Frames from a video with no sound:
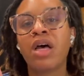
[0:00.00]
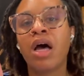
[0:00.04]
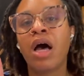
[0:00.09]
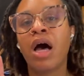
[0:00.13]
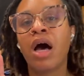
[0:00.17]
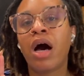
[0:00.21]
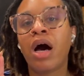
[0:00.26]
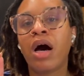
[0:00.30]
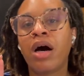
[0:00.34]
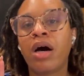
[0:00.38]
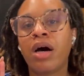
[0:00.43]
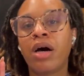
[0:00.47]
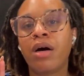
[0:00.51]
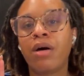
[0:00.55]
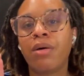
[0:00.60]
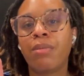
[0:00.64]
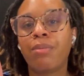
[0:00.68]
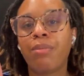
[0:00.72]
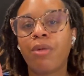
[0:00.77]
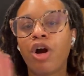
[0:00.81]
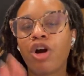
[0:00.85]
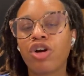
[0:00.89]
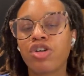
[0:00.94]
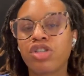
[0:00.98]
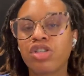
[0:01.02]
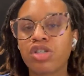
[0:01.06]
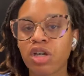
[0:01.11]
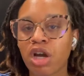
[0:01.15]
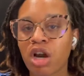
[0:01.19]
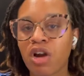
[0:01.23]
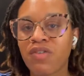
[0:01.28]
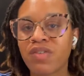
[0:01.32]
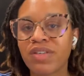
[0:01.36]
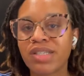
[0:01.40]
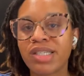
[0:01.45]
her
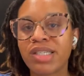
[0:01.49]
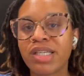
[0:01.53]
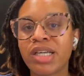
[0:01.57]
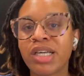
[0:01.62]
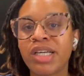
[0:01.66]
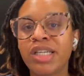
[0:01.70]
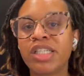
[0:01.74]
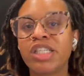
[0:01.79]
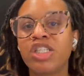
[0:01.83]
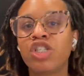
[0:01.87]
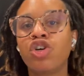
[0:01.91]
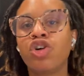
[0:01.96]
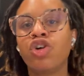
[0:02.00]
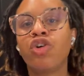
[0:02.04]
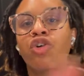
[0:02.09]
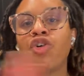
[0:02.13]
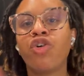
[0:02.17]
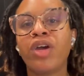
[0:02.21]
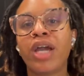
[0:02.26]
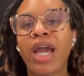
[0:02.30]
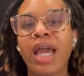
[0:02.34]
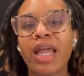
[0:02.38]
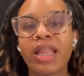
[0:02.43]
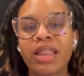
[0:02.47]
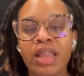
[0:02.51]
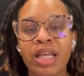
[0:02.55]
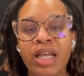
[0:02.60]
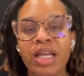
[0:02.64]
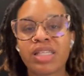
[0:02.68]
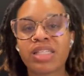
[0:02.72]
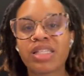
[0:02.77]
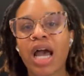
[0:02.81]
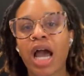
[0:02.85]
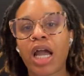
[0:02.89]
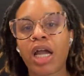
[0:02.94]
services to create the
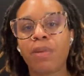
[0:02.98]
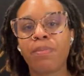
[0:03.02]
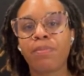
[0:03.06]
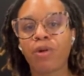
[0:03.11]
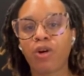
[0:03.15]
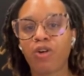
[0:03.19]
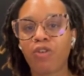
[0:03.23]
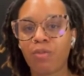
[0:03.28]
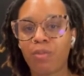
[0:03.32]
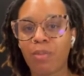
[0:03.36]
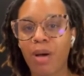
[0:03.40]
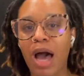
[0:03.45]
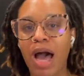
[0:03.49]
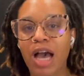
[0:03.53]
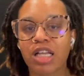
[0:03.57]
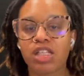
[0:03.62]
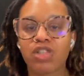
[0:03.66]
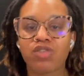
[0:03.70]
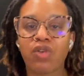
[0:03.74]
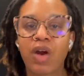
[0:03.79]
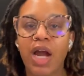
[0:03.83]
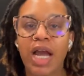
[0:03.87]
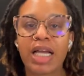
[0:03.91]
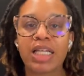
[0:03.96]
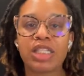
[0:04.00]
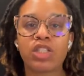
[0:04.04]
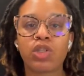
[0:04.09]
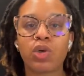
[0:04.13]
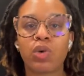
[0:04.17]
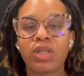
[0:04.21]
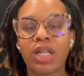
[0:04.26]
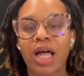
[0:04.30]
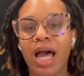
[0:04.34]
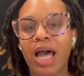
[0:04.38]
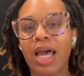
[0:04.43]
entire birth box, right? So
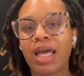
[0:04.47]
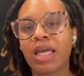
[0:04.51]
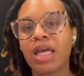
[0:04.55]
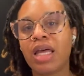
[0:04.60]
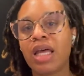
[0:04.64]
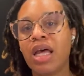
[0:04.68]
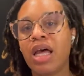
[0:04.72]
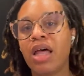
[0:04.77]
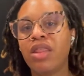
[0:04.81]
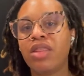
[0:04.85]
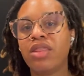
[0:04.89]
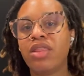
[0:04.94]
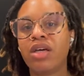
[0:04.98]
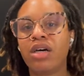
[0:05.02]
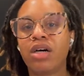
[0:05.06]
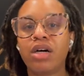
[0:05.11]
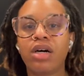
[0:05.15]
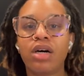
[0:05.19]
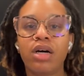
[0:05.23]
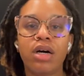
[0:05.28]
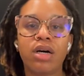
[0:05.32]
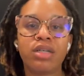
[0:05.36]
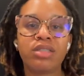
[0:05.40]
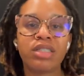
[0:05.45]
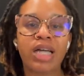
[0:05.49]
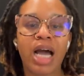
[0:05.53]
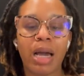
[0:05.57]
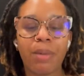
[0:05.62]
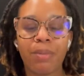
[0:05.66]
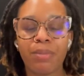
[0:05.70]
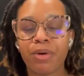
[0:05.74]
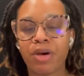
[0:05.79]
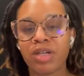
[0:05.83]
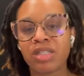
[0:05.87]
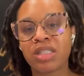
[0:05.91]
like the
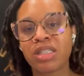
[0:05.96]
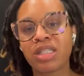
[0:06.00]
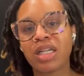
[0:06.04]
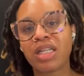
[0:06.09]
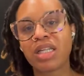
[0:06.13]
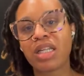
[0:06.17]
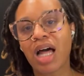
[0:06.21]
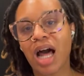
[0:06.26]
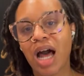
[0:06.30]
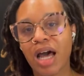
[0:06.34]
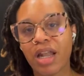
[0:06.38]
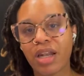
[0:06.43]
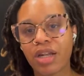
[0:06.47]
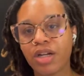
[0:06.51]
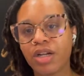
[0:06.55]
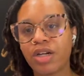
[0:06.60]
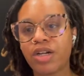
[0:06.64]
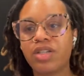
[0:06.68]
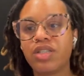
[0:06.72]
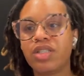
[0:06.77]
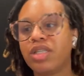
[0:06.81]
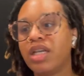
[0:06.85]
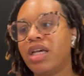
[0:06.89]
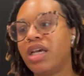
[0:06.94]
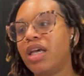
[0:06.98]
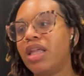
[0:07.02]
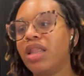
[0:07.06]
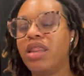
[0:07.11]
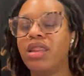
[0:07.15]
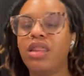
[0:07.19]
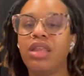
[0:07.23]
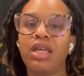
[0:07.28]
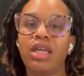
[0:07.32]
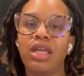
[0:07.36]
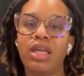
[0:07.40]
diapers and the liners
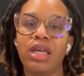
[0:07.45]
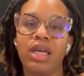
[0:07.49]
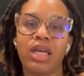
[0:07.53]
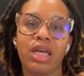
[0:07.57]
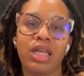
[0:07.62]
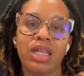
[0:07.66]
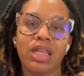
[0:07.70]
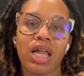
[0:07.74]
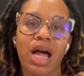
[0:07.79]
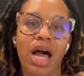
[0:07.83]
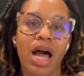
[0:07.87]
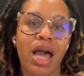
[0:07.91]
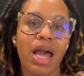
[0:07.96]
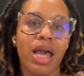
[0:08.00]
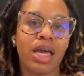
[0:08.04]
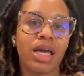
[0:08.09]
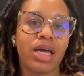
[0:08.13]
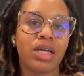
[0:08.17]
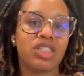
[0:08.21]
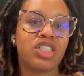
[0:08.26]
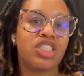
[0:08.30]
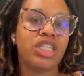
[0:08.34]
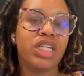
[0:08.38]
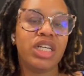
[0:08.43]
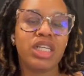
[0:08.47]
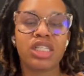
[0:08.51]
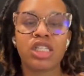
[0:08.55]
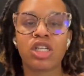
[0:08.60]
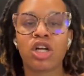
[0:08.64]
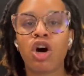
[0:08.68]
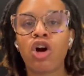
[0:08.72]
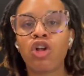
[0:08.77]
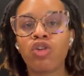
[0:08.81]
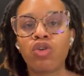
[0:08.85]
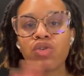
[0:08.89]
and the like sheets
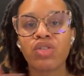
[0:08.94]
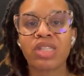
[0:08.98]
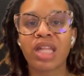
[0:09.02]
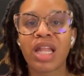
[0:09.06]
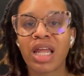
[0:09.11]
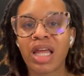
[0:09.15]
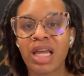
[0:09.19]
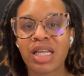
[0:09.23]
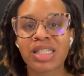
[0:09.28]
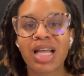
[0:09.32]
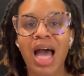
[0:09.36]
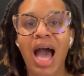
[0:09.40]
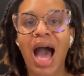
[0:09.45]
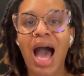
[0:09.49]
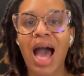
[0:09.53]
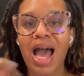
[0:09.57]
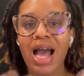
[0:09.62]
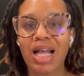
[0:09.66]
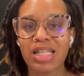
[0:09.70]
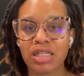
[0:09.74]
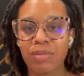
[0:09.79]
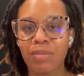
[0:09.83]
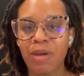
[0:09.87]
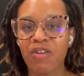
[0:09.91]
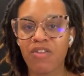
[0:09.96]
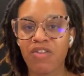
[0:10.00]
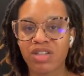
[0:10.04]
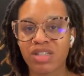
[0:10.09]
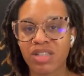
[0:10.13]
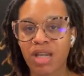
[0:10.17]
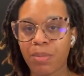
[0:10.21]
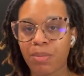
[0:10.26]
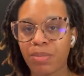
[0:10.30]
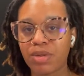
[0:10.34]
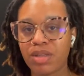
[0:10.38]
and all those things I had to pay for
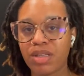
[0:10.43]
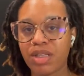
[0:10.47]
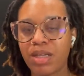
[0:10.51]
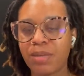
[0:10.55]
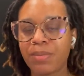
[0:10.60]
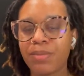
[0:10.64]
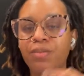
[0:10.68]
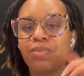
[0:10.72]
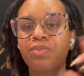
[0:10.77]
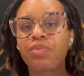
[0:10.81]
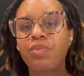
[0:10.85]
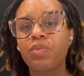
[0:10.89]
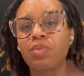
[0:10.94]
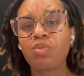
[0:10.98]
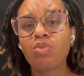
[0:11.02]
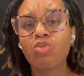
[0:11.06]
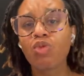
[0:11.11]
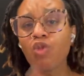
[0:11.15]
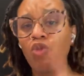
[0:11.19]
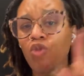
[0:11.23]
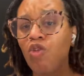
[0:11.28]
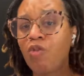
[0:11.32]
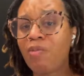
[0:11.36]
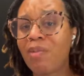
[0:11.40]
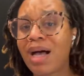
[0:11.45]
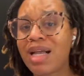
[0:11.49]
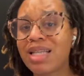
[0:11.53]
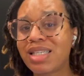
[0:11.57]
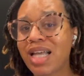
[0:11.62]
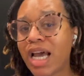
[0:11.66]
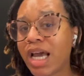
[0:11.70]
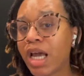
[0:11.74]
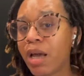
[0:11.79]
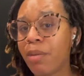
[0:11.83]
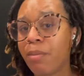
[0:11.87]
separately. With my
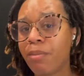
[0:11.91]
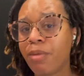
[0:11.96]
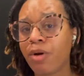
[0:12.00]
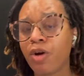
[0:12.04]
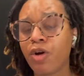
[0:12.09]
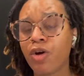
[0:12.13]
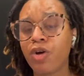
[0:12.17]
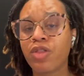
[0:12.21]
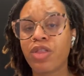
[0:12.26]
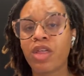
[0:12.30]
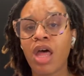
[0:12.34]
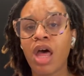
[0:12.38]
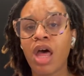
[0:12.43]
second birth,